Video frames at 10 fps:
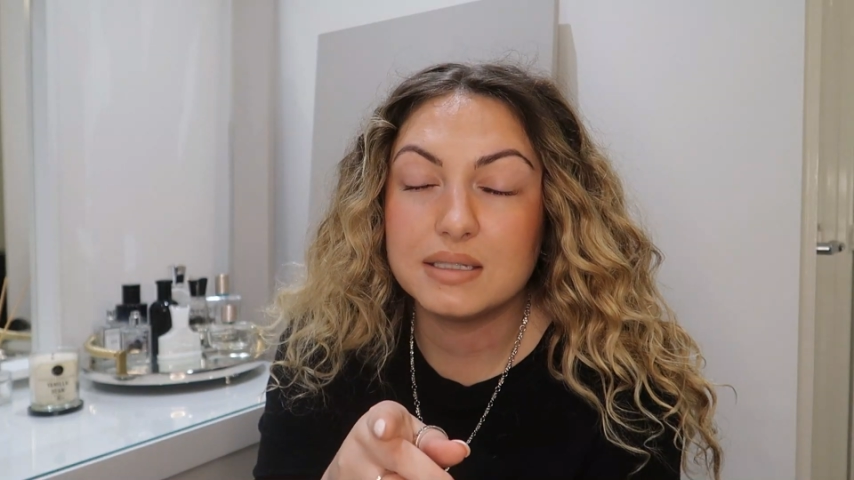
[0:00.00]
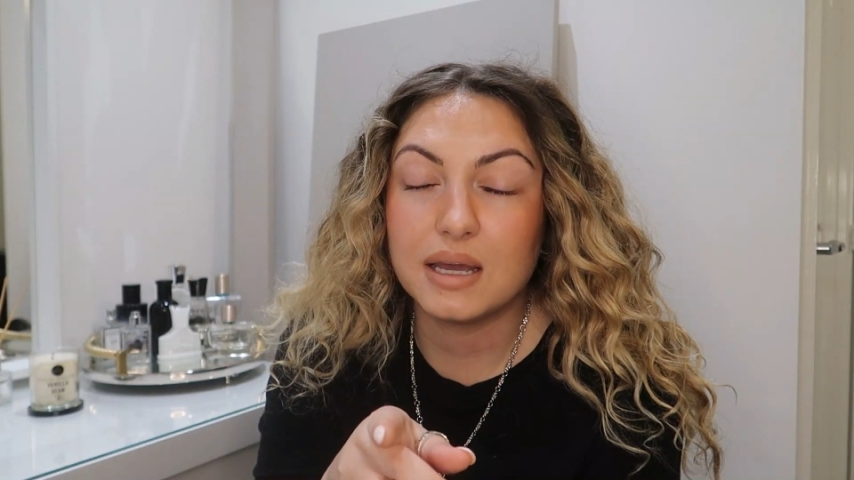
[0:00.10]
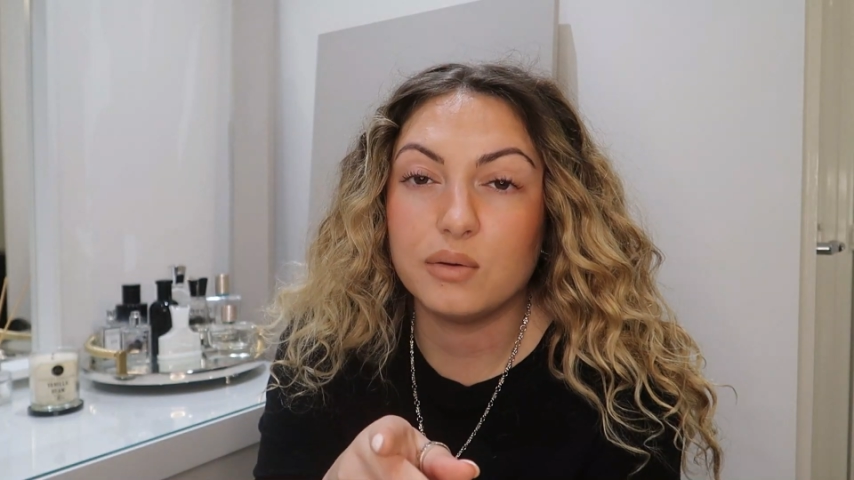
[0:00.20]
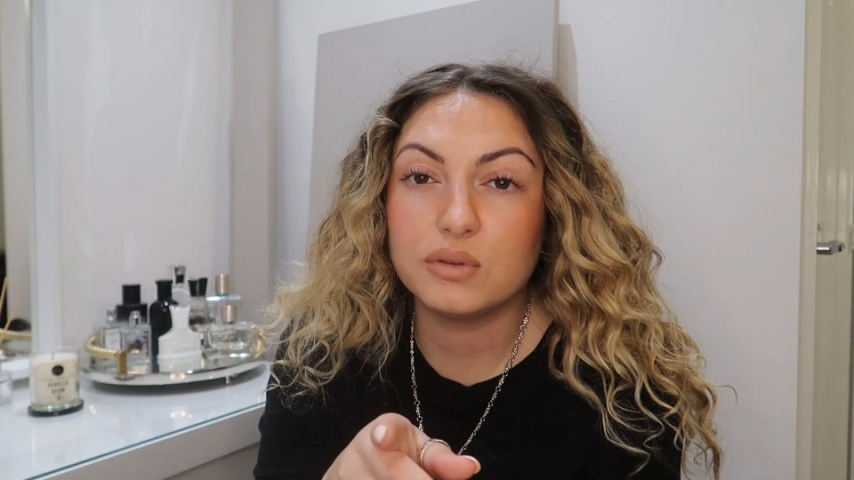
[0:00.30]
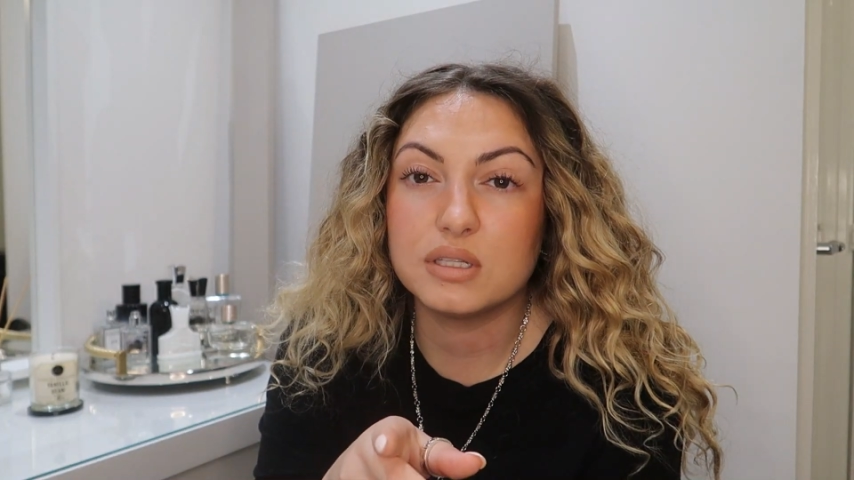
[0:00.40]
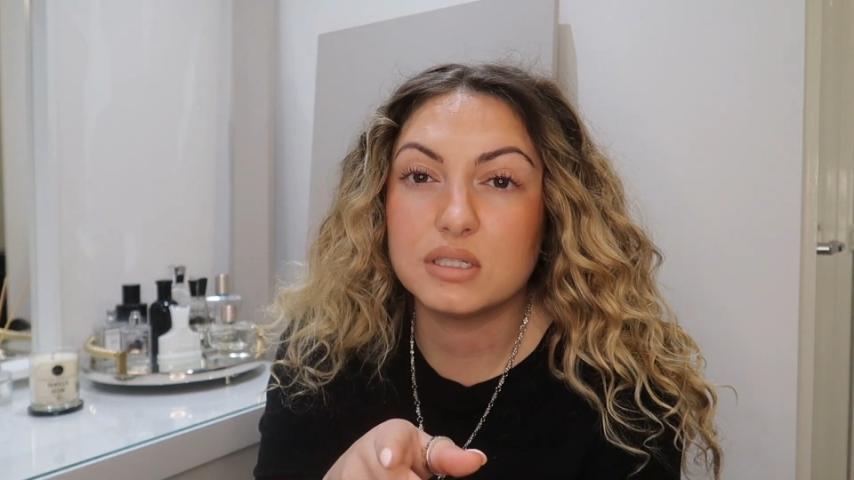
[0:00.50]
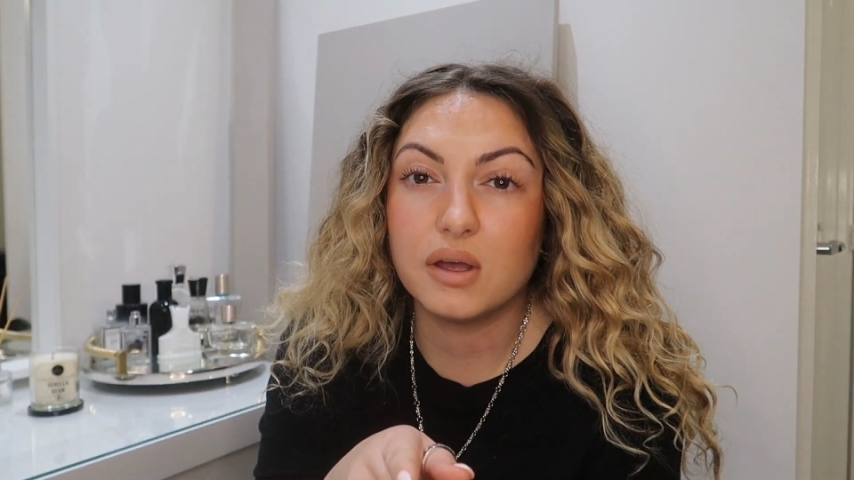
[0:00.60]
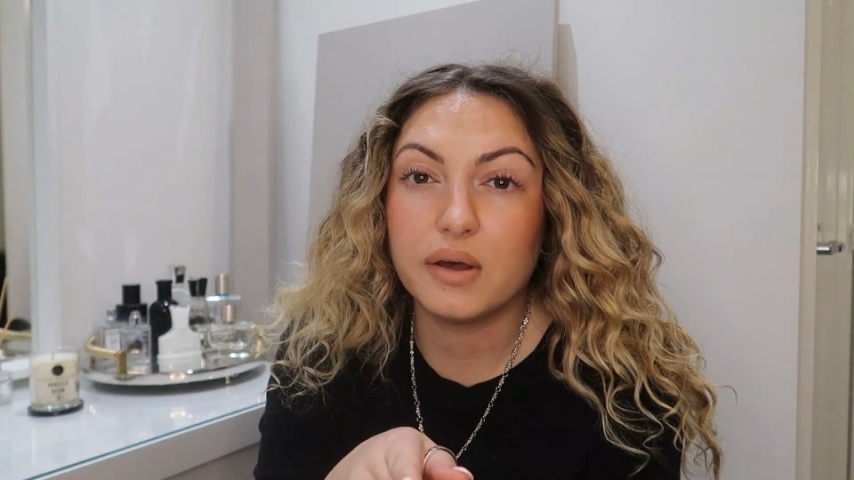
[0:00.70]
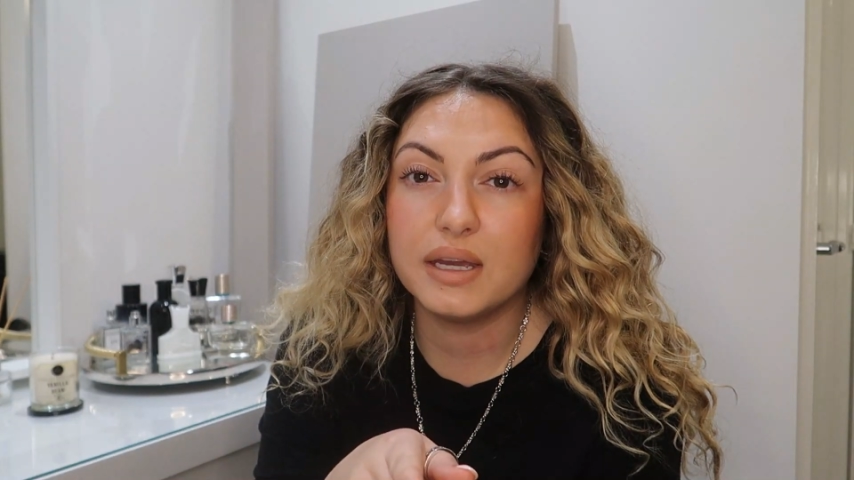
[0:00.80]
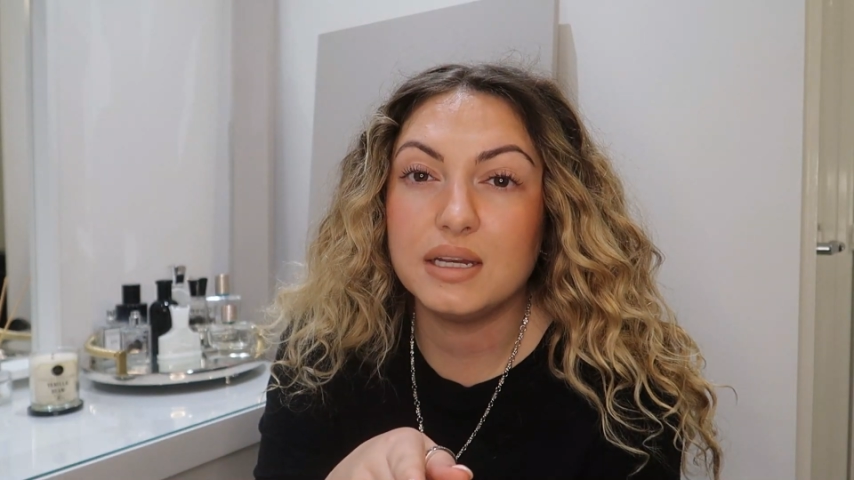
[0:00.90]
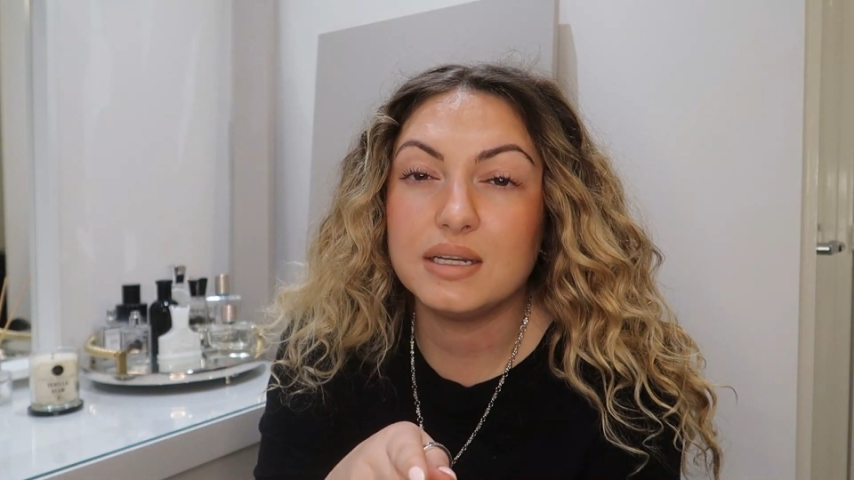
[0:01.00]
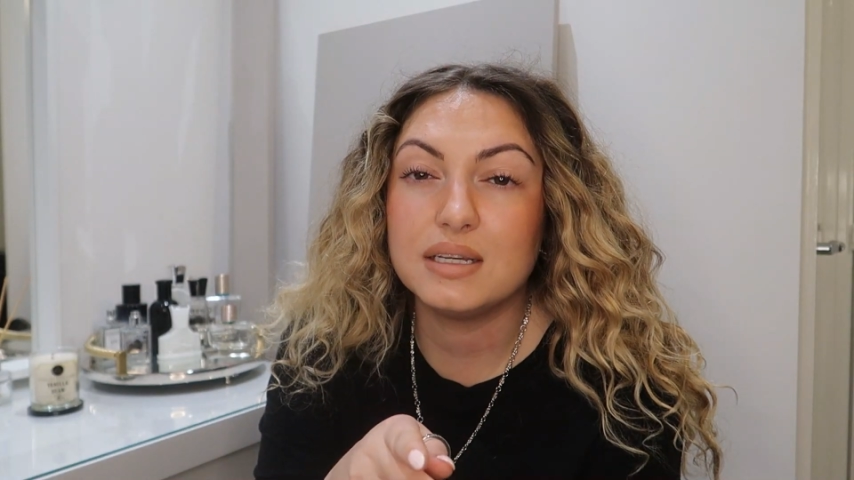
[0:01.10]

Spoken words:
down the side.